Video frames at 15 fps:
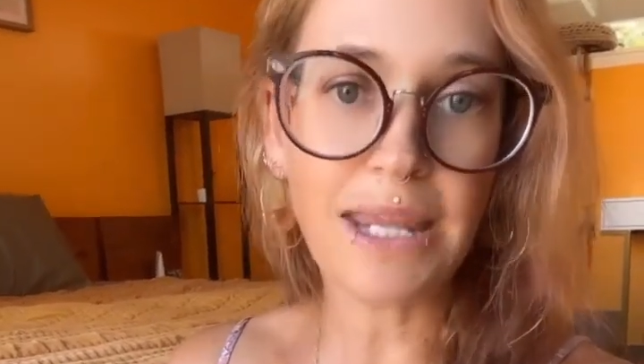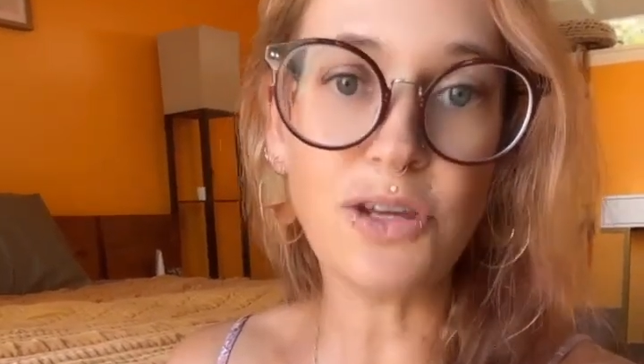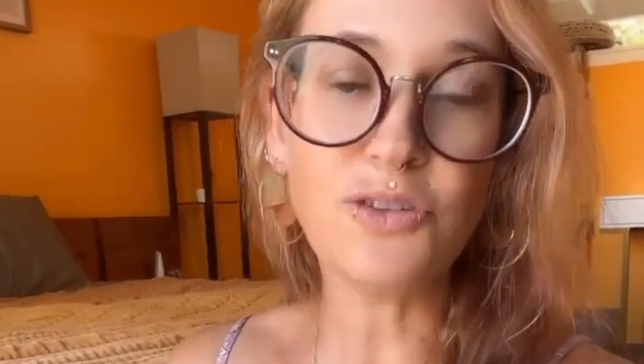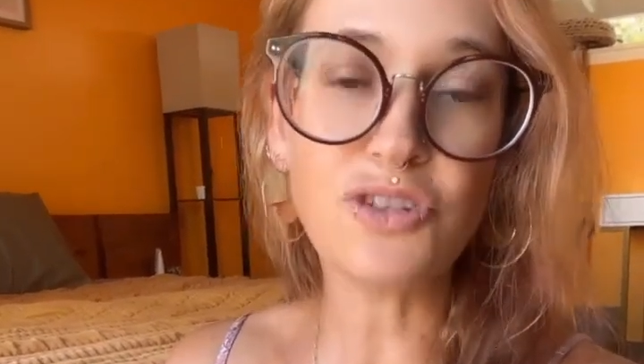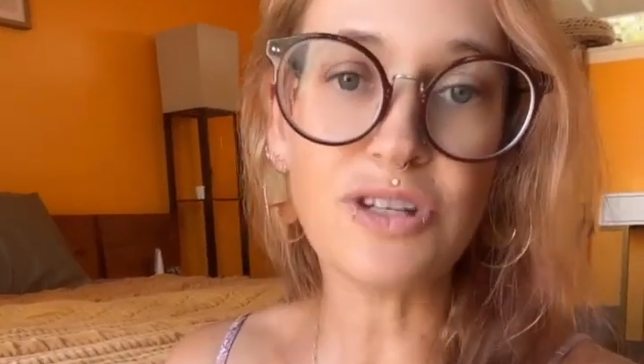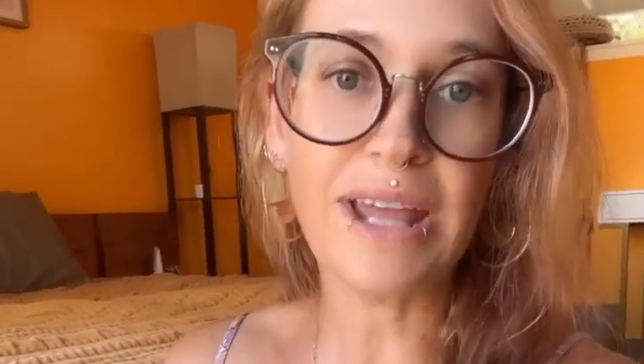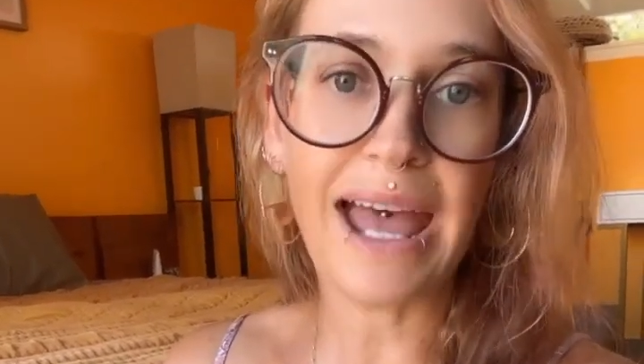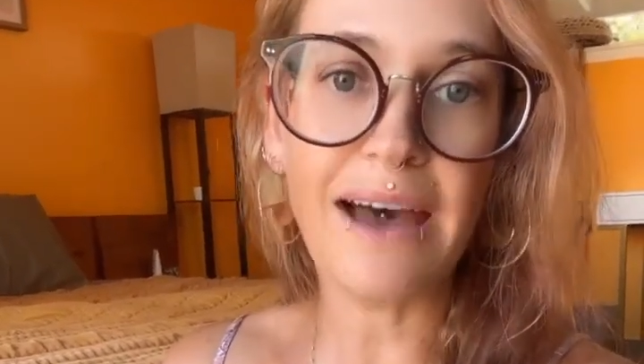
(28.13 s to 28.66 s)
you
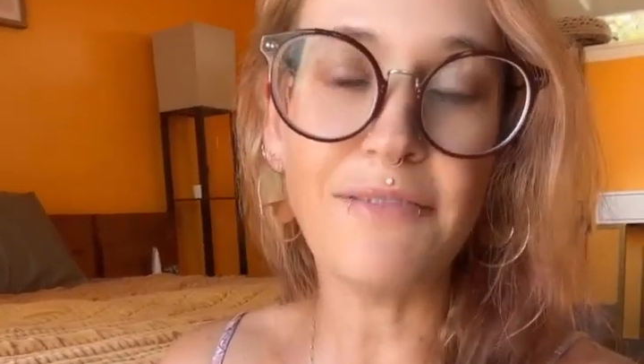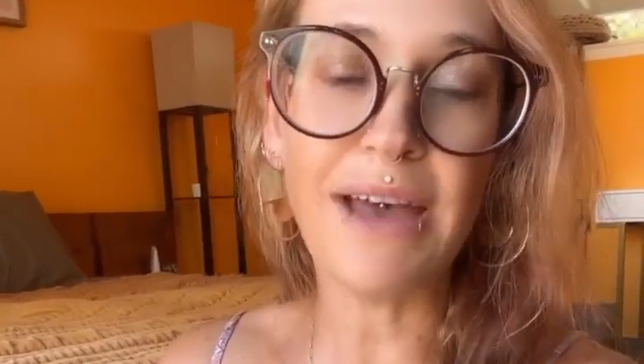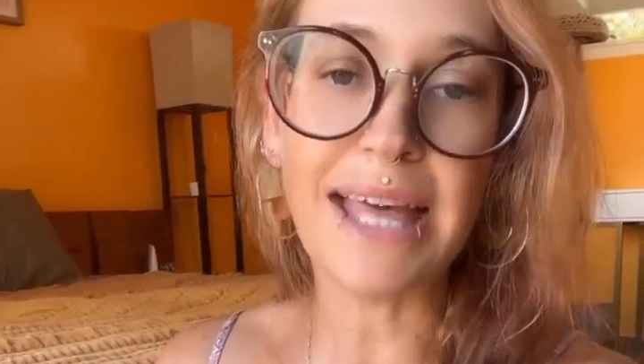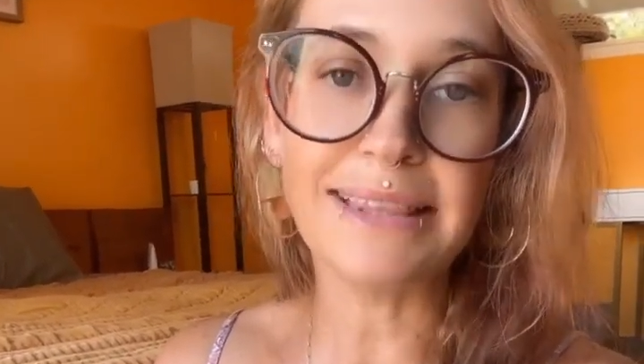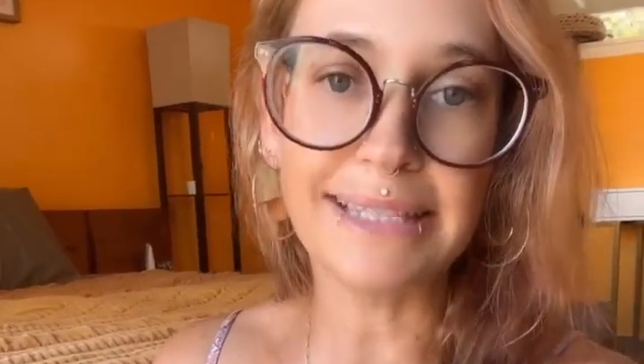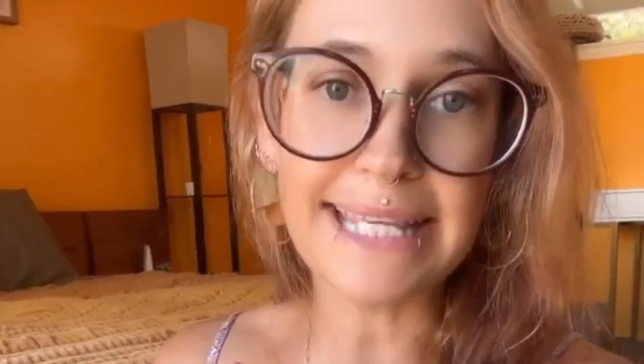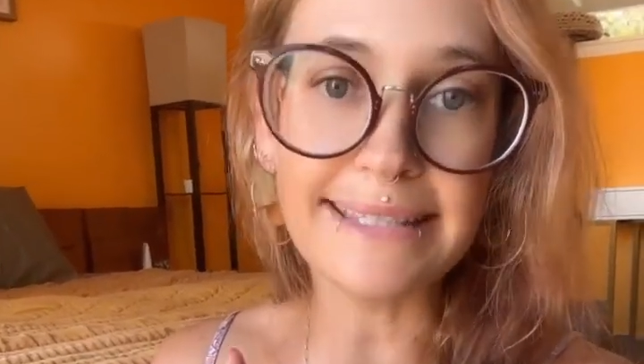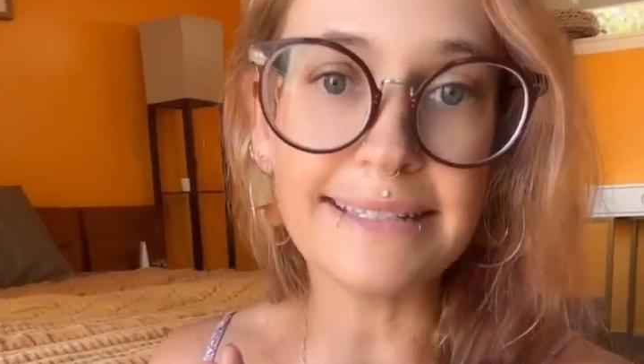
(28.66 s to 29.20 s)
should have
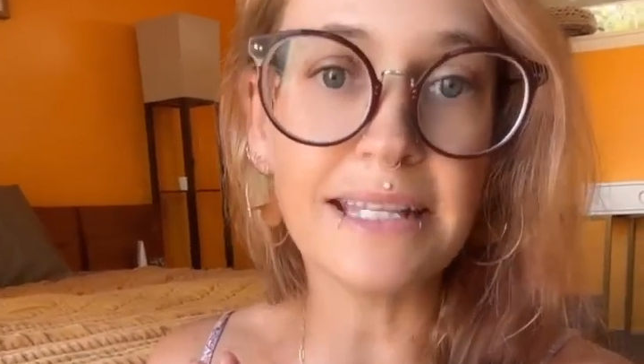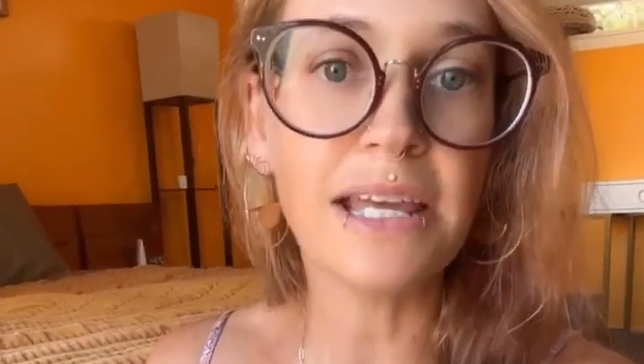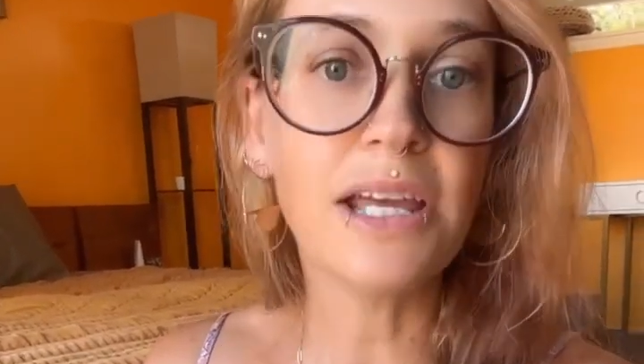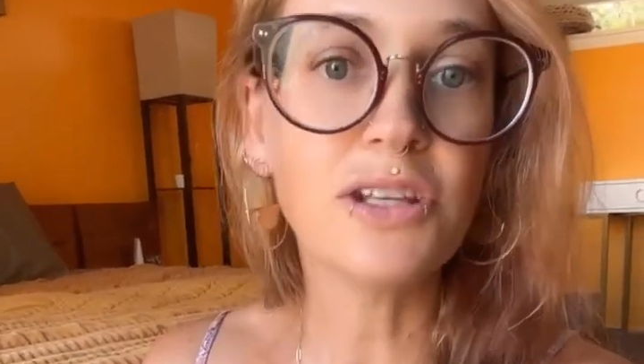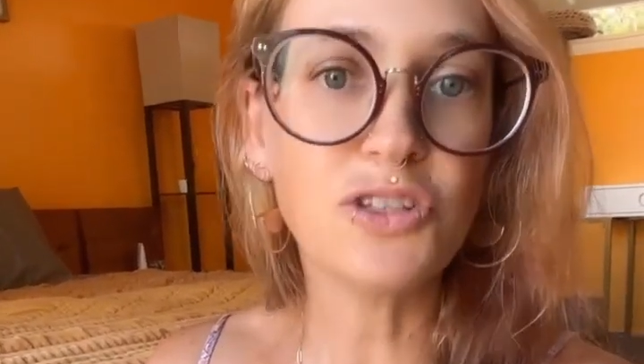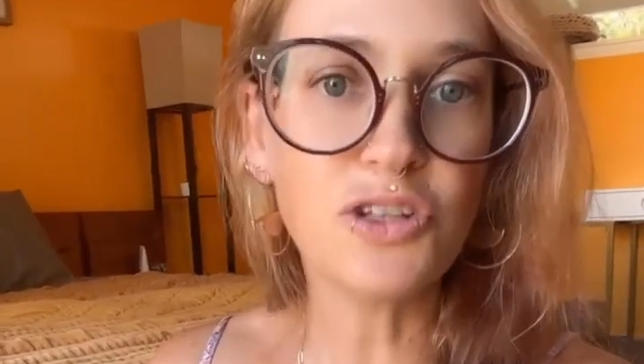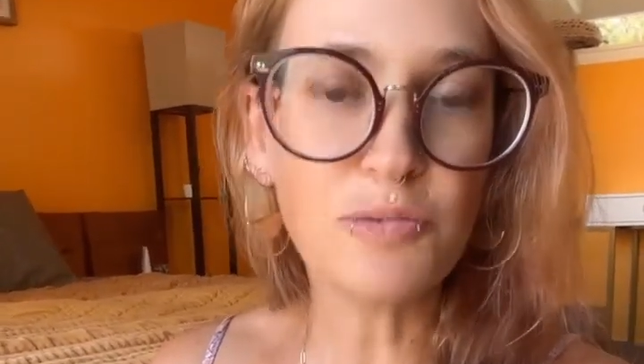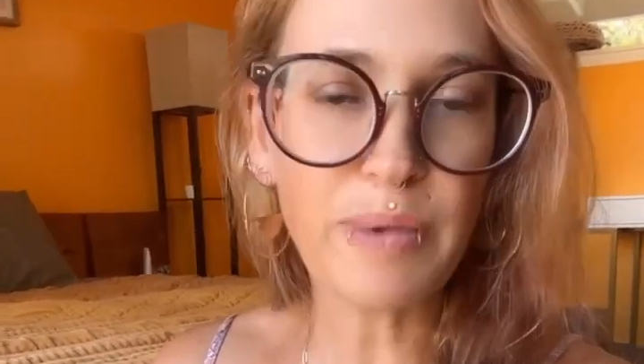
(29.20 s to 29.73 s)
at least
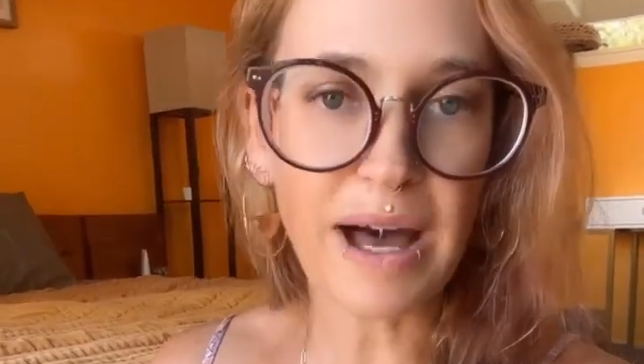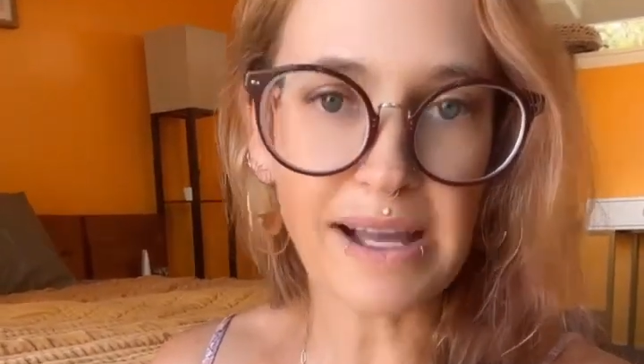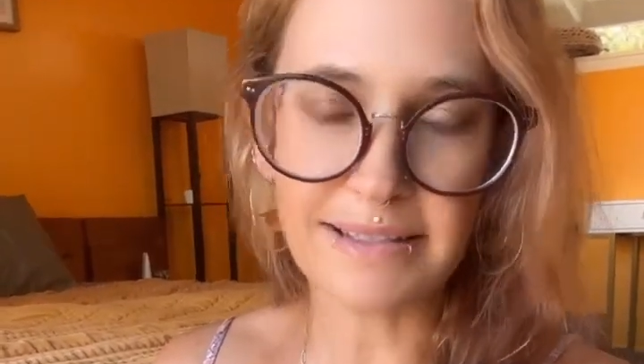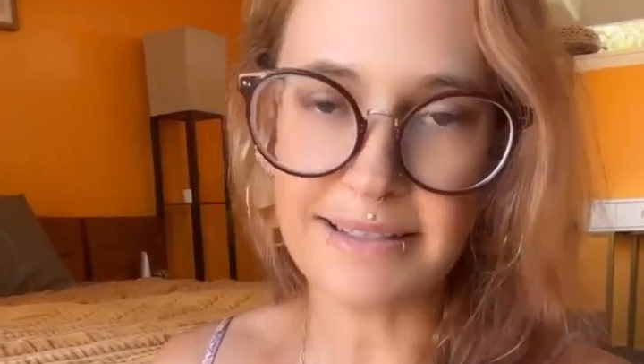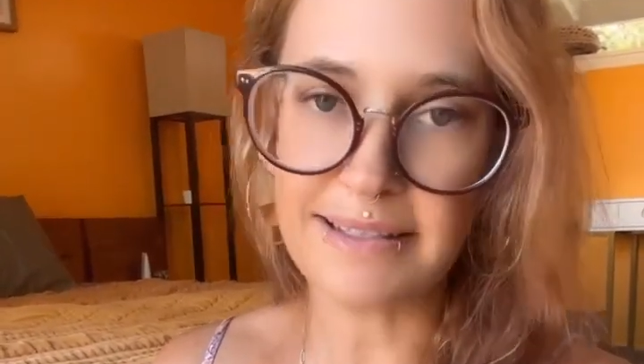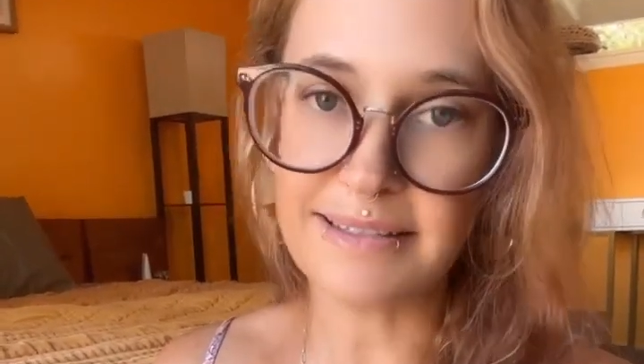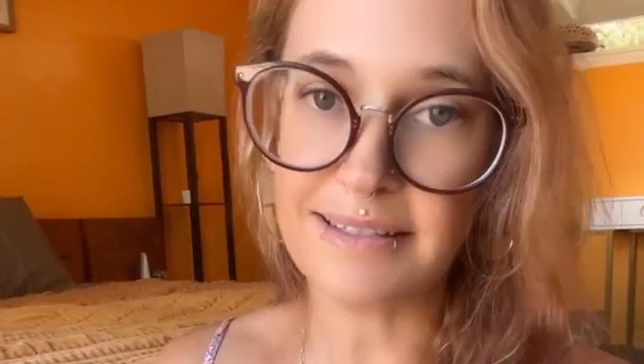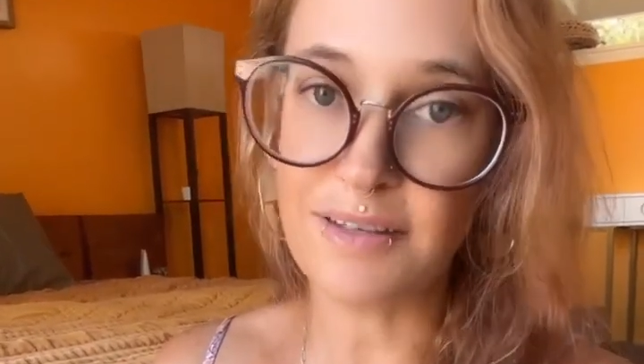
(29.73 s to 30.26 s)
2 boxes.